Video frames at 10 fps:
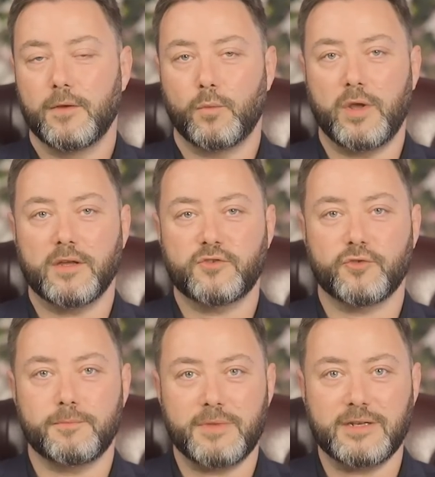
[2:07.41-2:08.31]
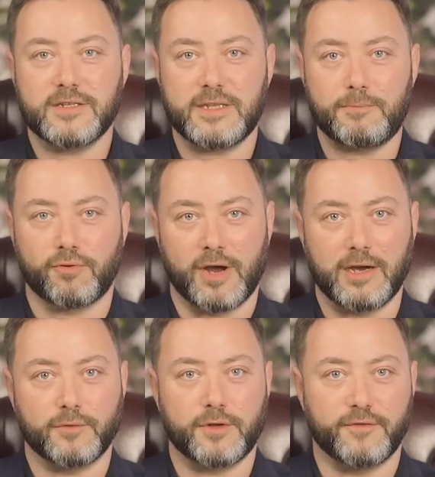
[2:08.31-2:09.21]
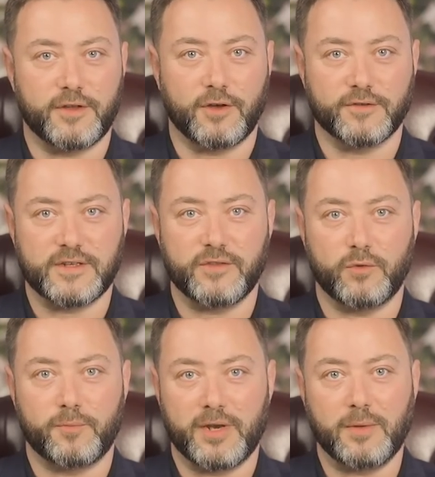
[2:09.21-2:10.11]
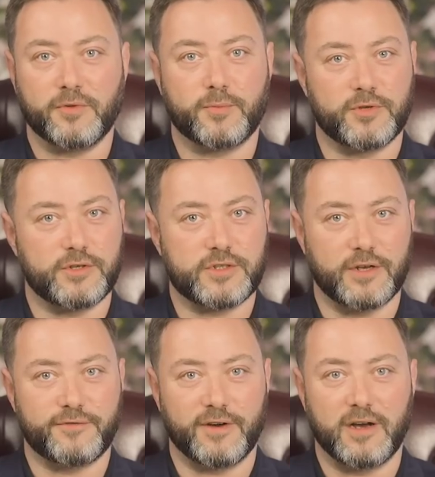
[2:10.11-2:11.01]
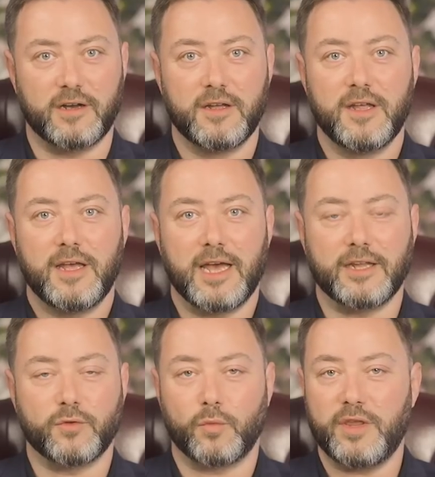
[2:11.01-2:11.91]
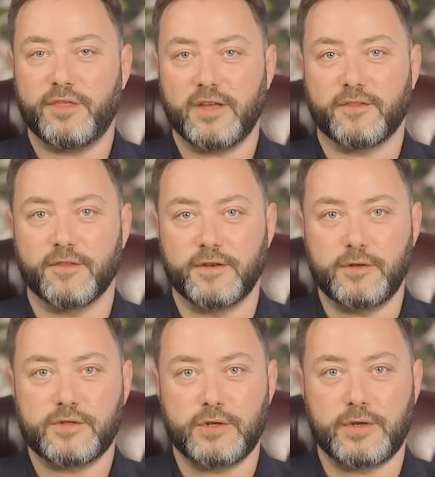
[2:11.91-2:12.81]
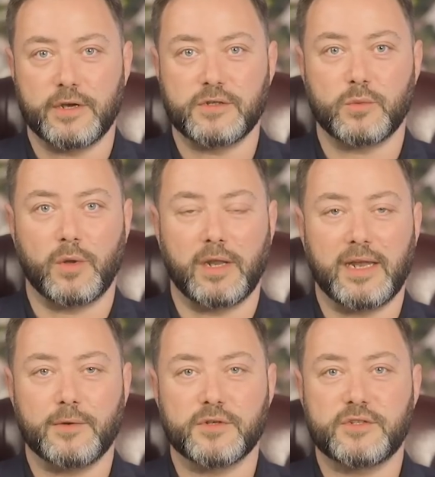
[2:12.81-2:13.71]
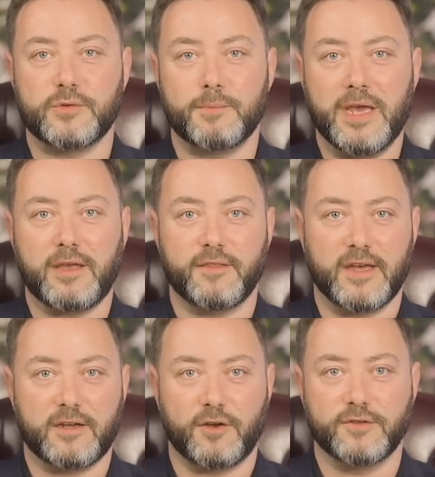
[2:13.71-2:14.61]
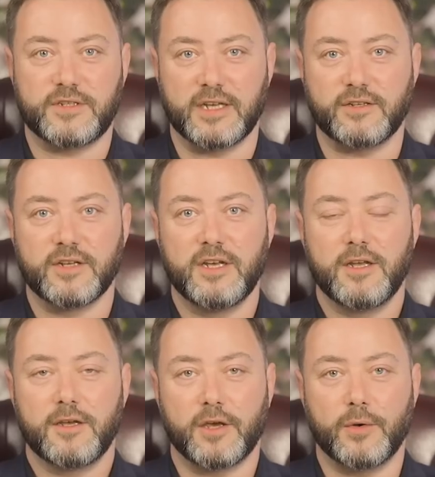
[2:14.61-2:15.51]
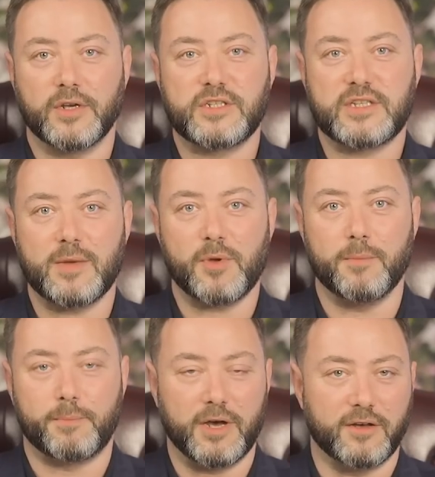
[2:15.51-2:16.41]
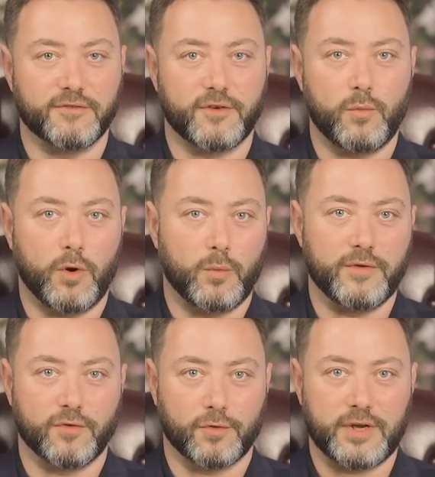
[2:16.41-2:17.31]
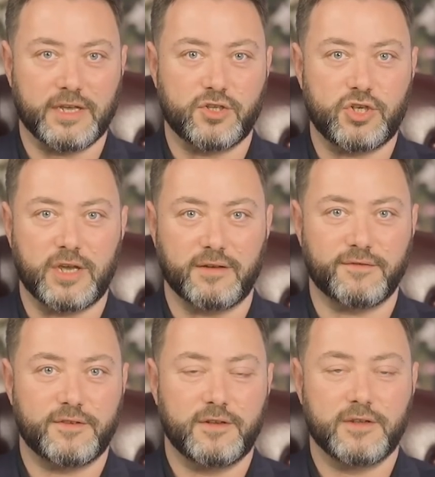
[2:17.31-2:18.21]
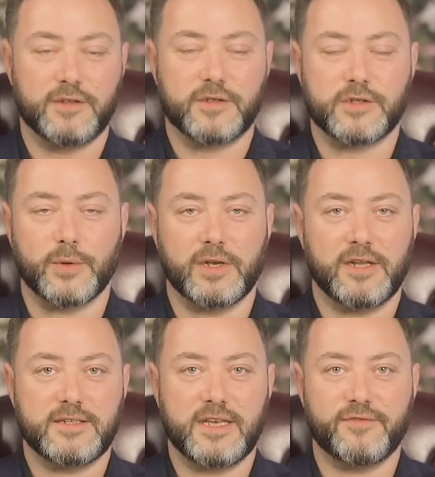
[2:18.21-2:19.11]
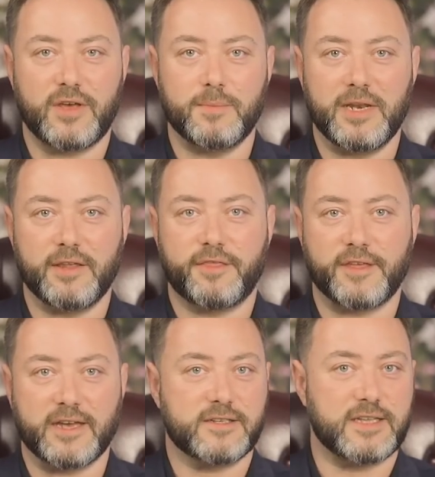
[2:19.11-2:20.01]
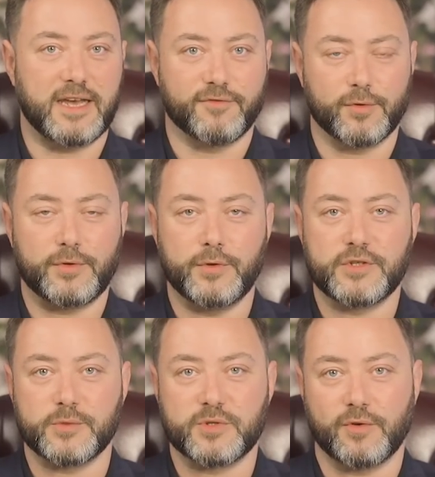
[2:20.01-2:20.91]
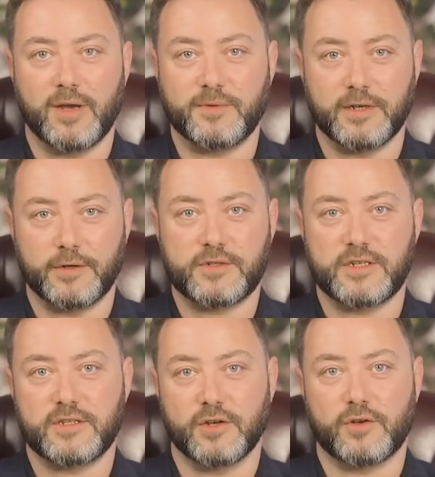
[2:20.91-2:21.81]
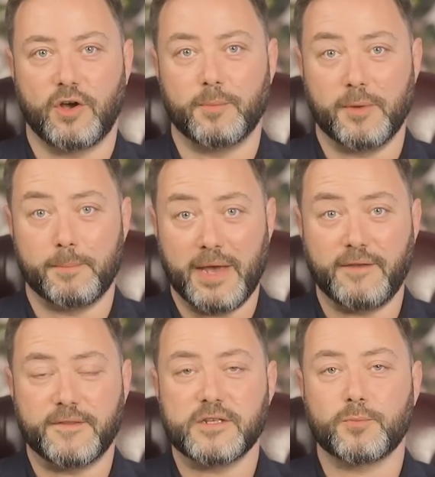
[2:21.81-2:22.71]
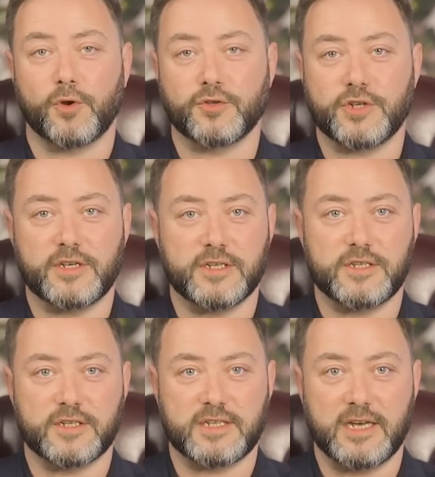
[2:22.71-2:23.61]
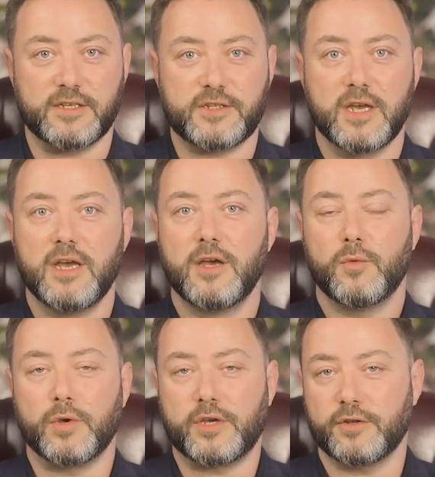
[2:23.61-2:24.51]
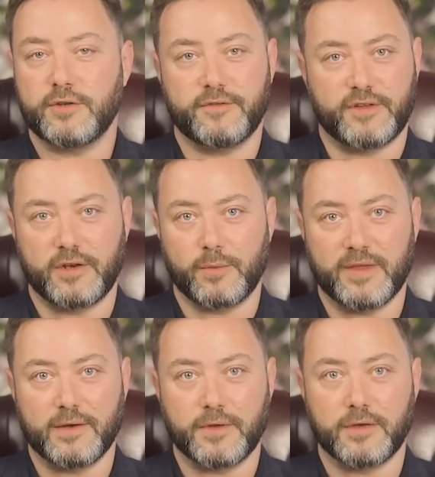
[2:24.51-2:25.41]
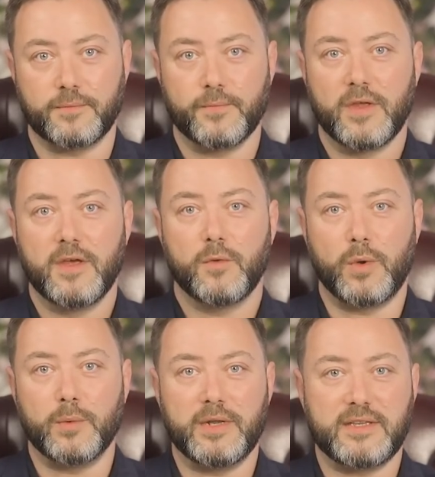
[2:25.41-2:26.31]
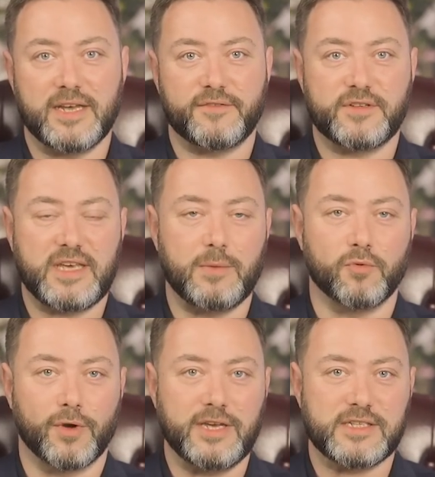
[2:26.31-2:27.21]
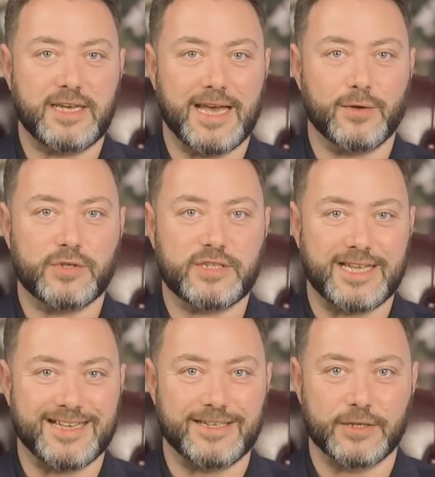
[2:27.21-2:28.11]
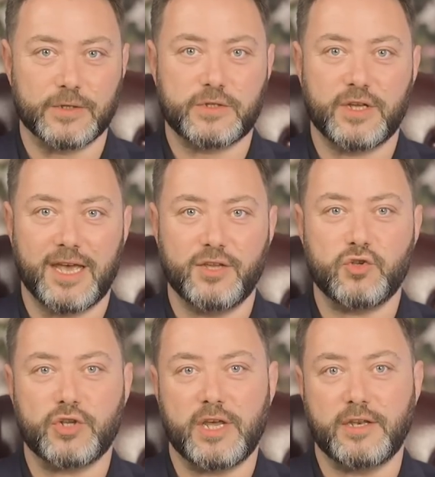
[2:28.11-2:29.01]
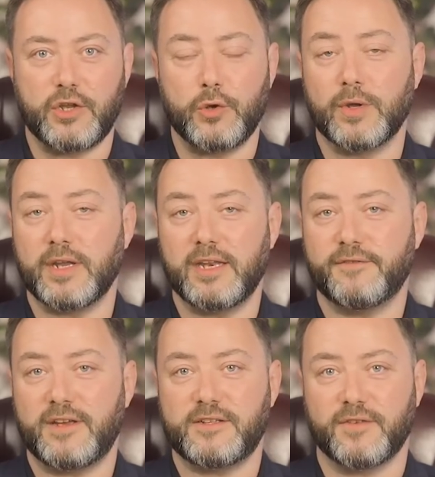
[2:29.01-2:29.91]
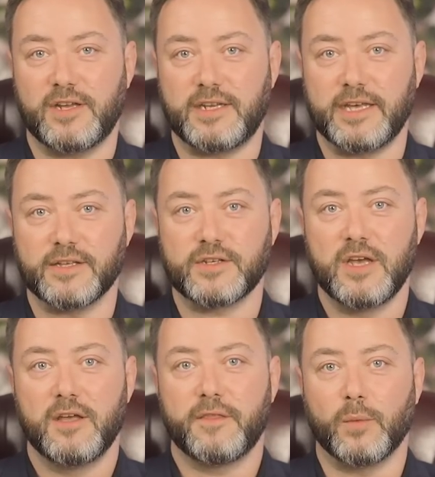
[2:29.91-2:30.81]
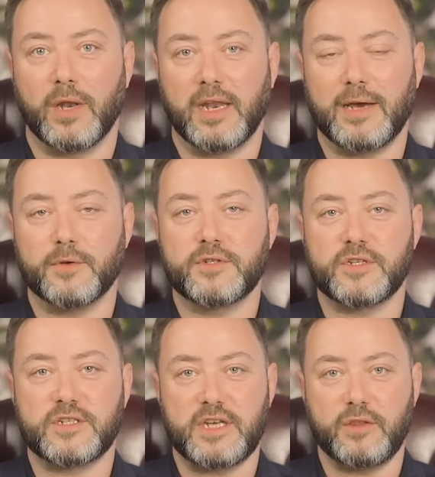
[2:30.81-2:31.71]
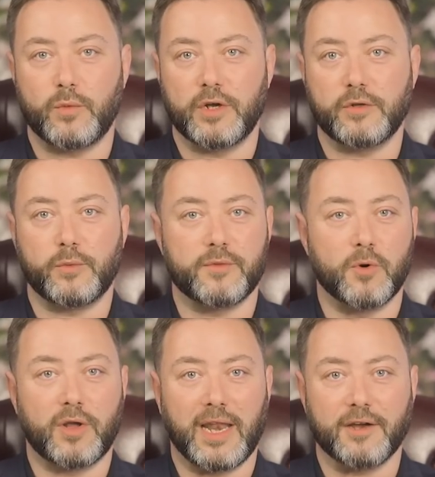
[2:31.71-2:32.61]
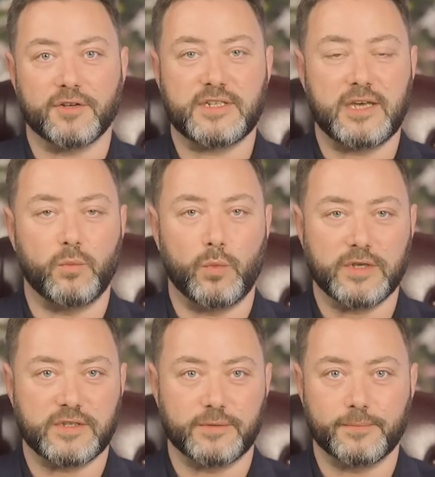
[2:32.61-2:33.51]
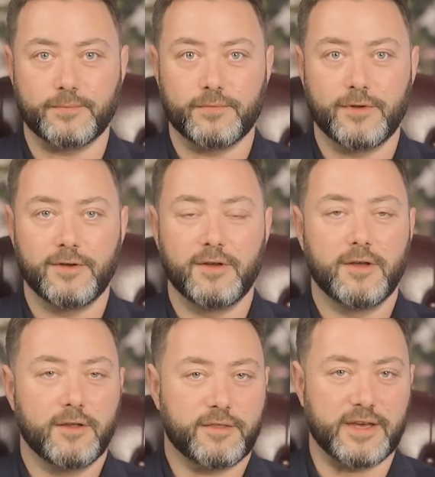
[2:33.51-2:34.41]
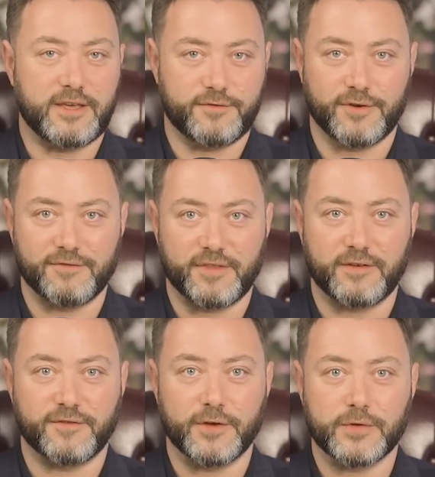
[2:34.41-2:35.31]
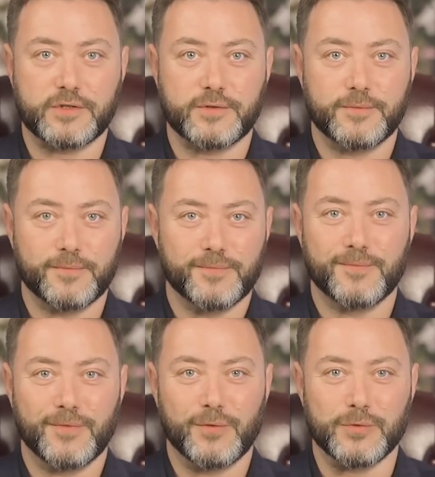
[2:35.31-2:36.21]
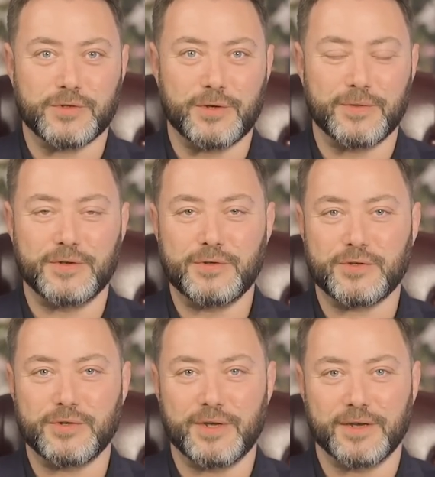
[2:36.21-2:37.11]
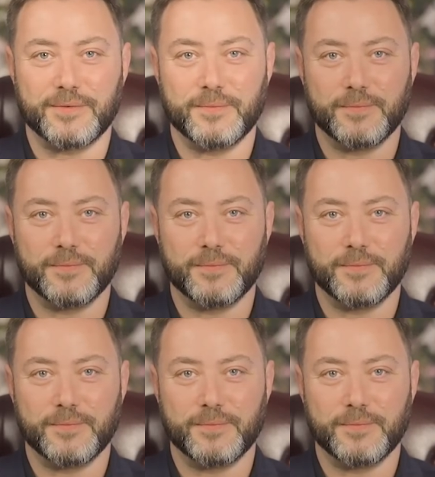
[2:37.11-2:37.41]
We are tremendously proud of the content that we've been able to produce so far, and we think that the new studios will allow us to make that content go a step above what we've already achieved. So I'd like to give a million thanks to everyone who has subscribed to Lotus.com and made this project a success. We couldn't have done it without you. We will endeavour to keep raising our standards to engineer new and innovative ideas that will allow us to see the world with more clarity and wisdom. Thank you for everything, folks. We'll see you in the new studio.